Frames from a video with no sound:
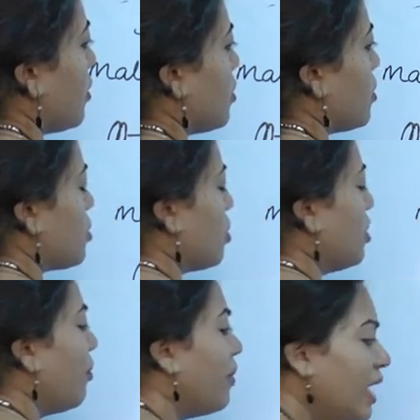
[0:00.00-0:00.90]
So
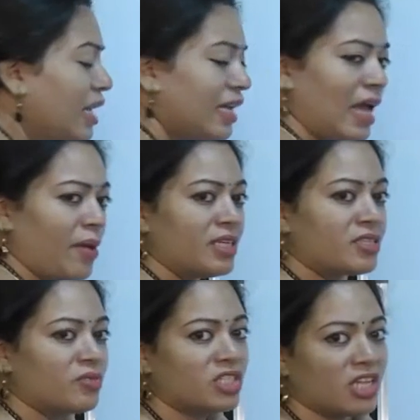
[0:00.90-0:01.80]
the male
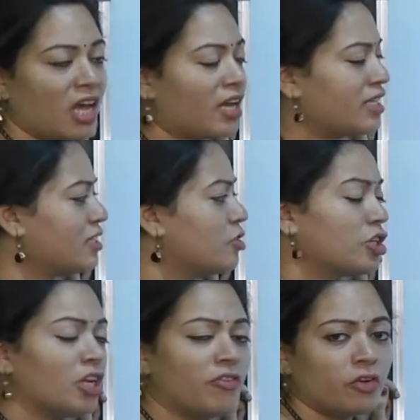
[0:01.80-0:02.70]
gametes which are
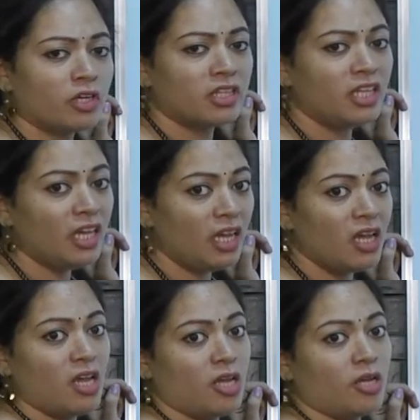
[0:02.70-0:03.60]
essential for the
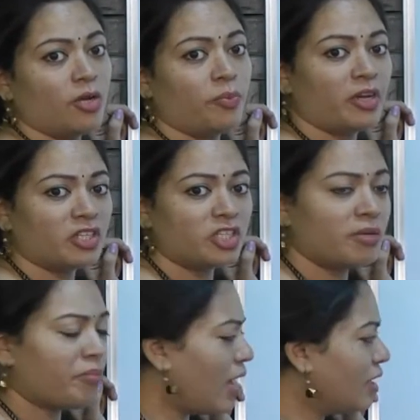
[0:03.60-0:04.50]
reproduction
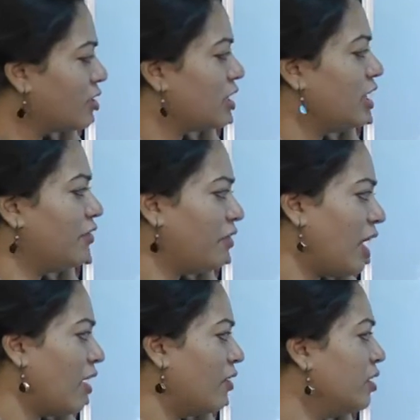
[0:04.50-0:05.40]
part in a
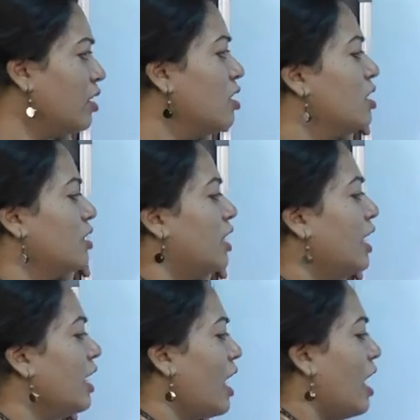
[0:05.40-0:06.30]
flower,
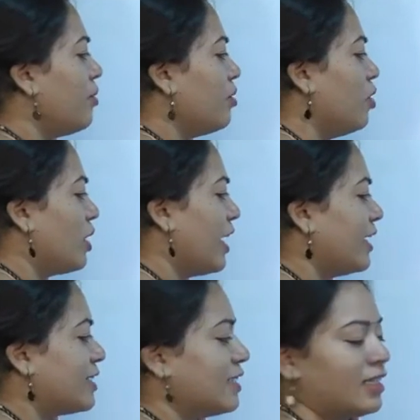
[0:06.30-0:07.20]
they are
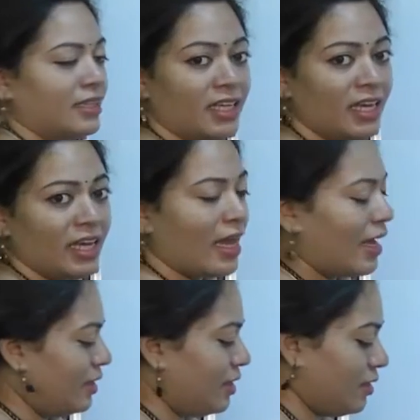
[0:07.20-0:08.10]
located in the
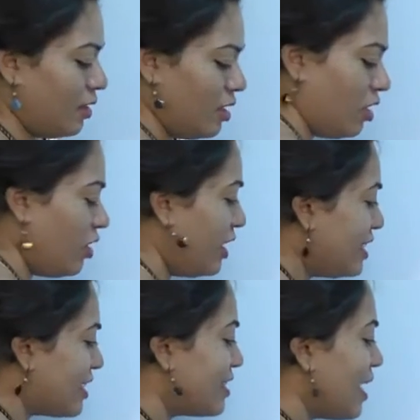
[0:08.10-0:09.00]
anther. Now let us
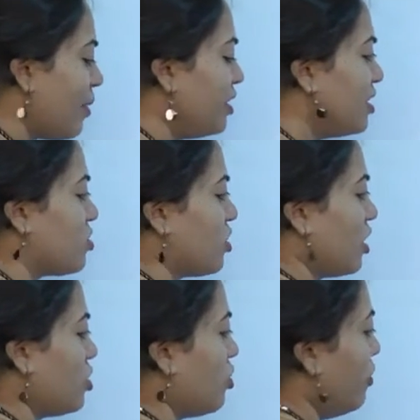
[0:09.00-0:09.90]
examine the
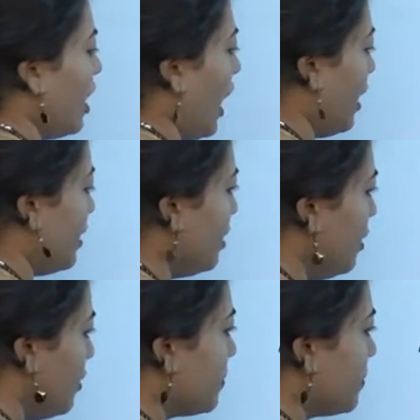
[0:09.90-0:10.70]
structure of the anther.